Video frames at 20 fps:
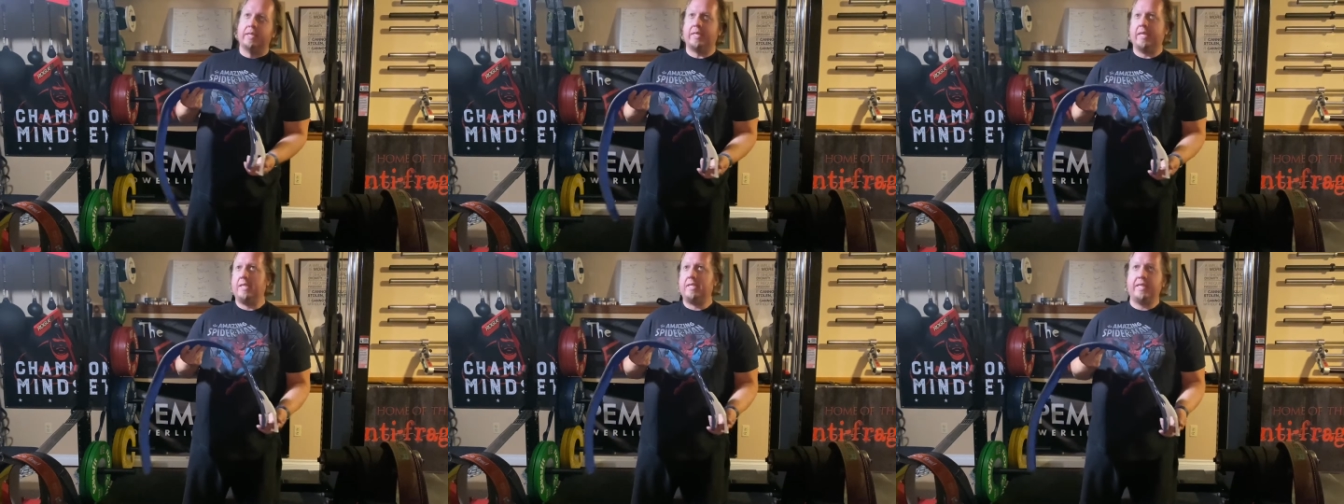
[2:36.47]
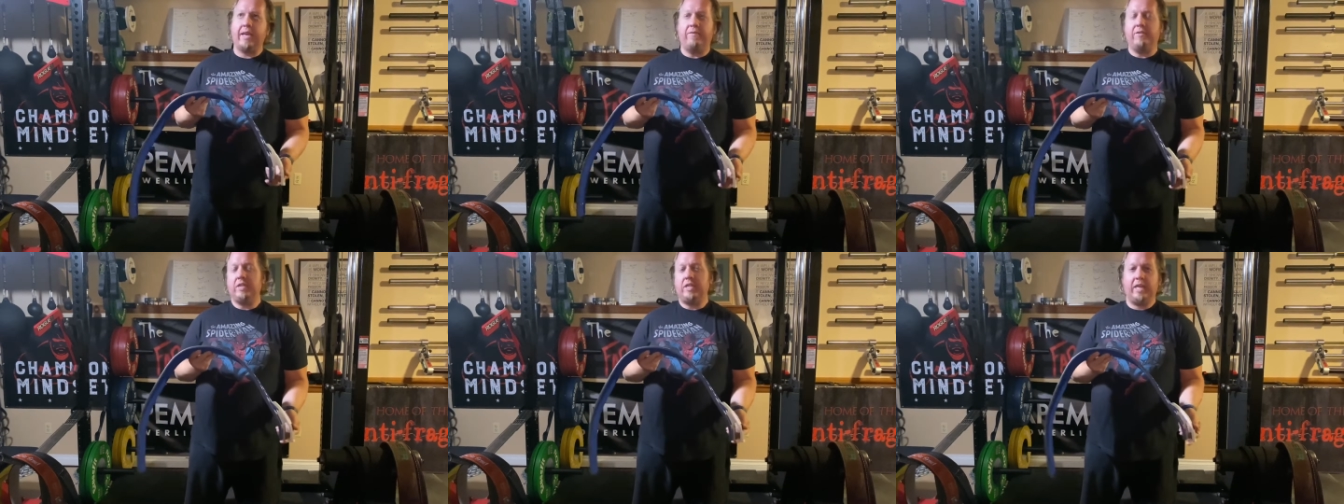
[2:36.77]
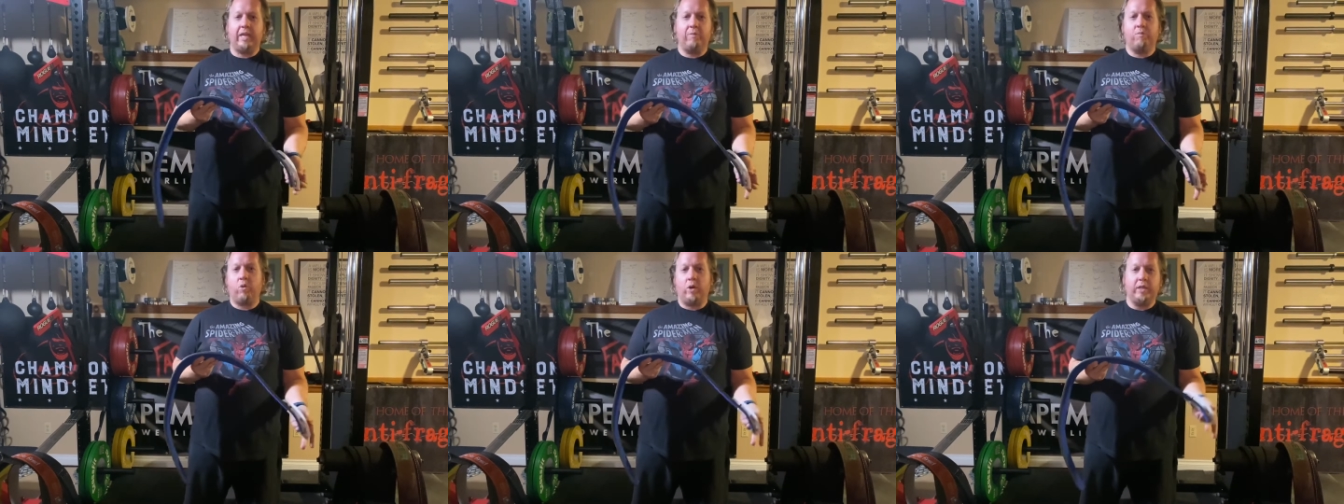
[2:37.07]
like
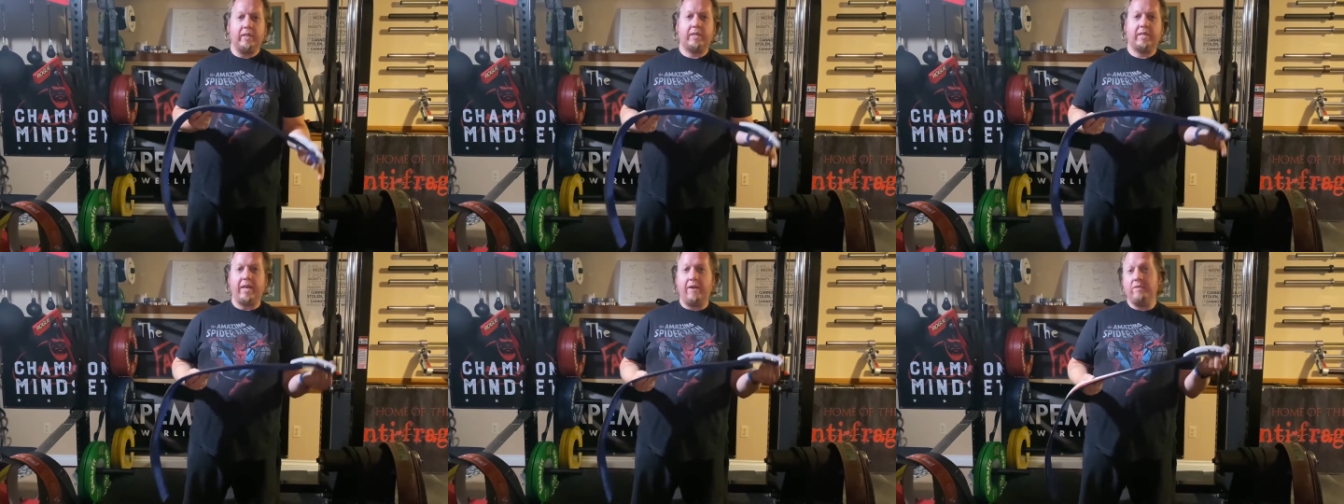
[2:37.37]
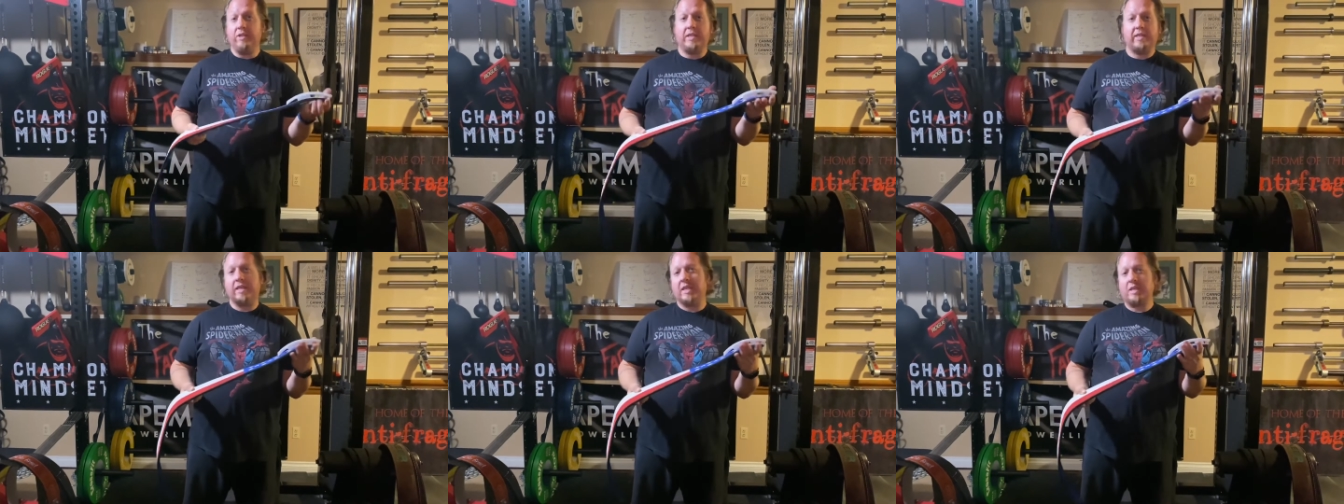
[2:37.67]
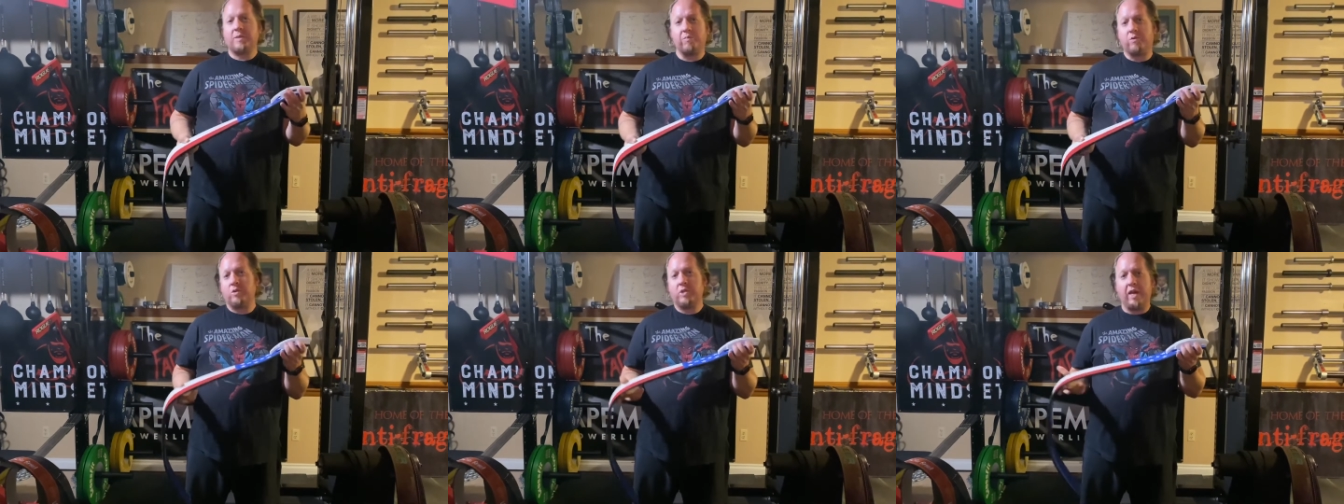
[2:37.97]

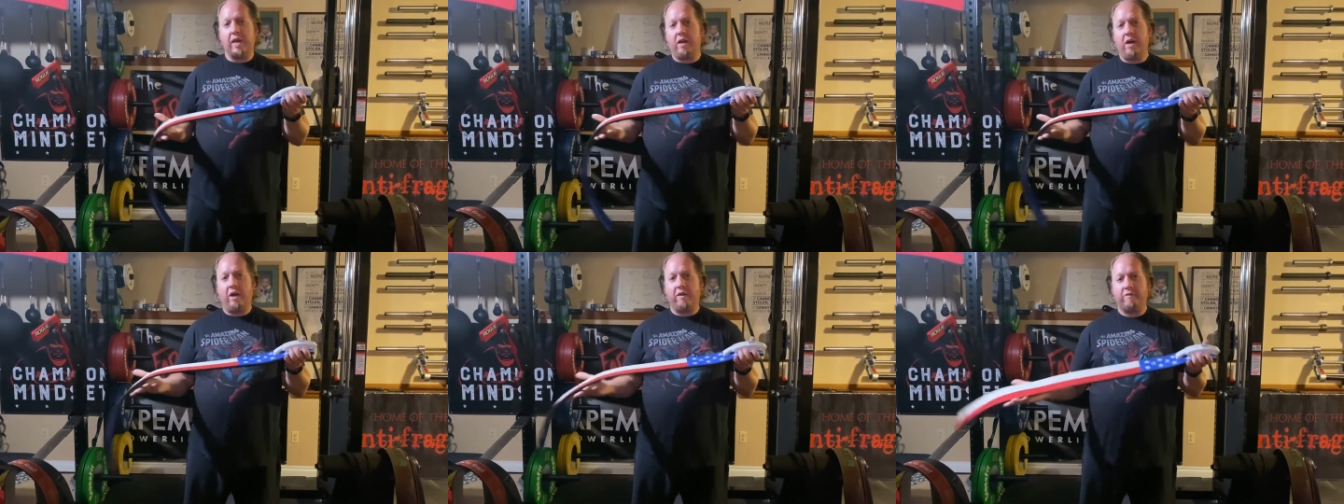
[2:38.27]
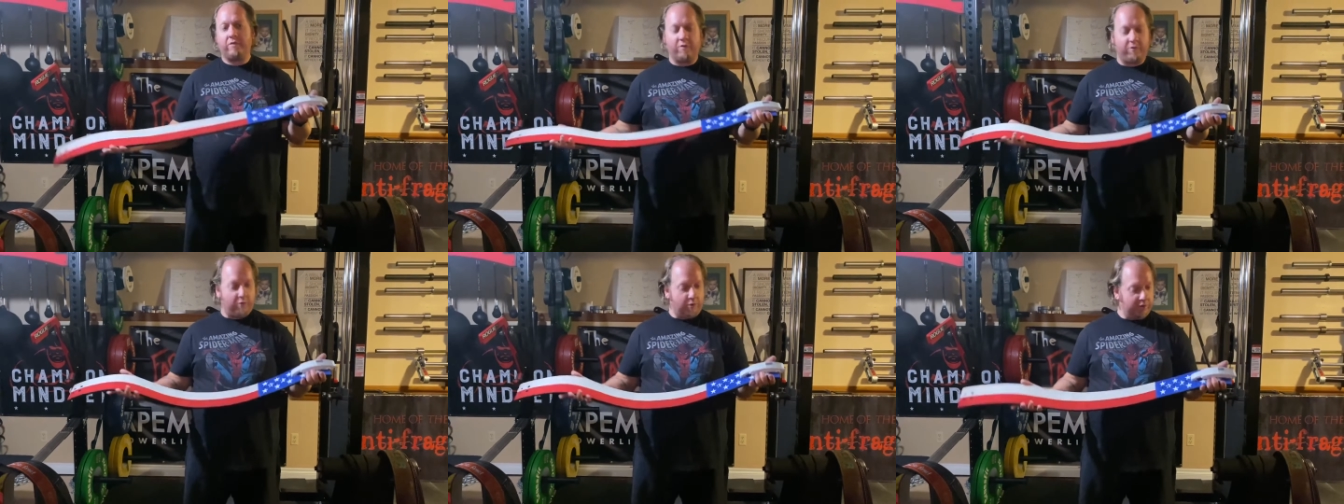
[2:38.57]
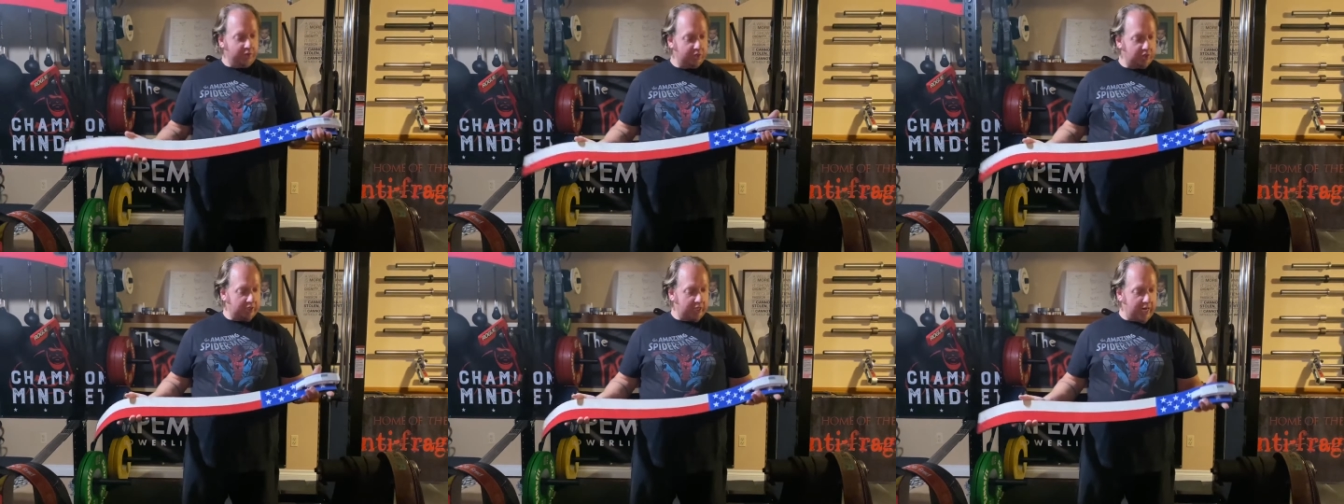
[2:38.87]
17.76% off for
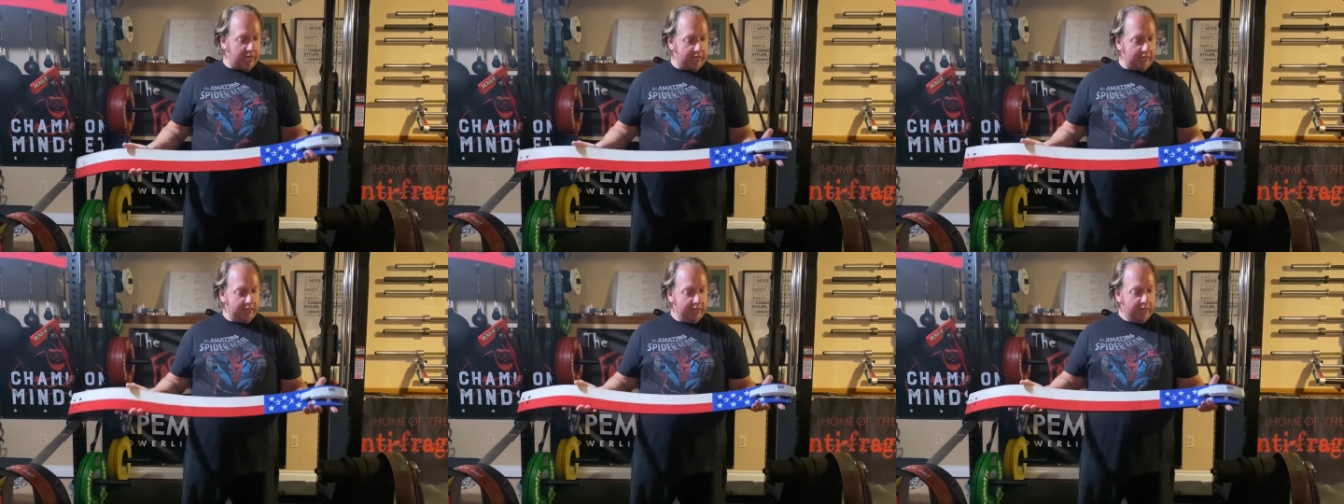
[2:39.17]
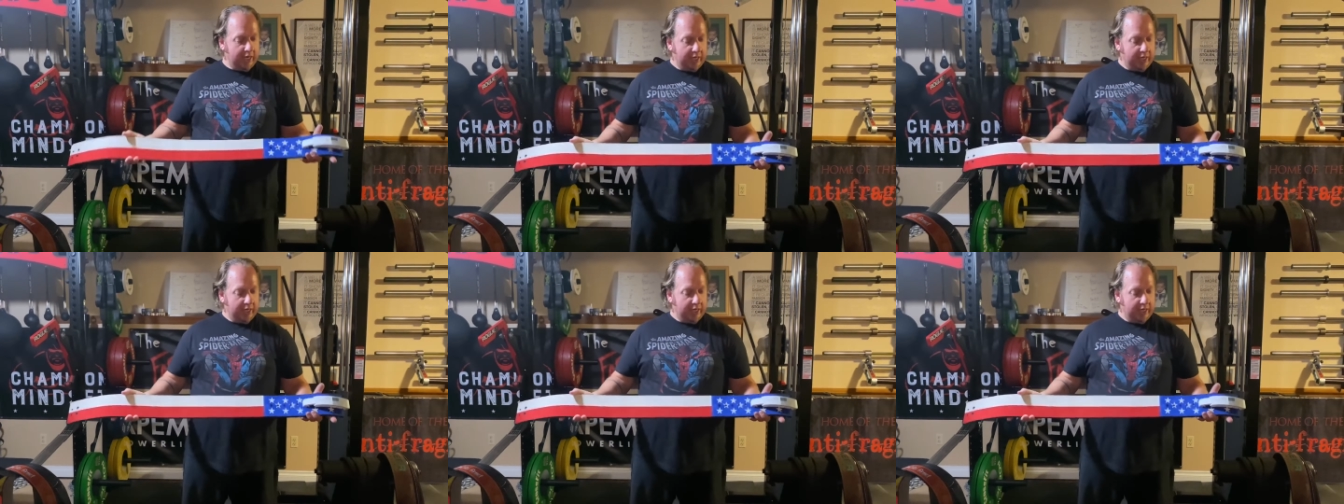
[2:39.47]
4th of July.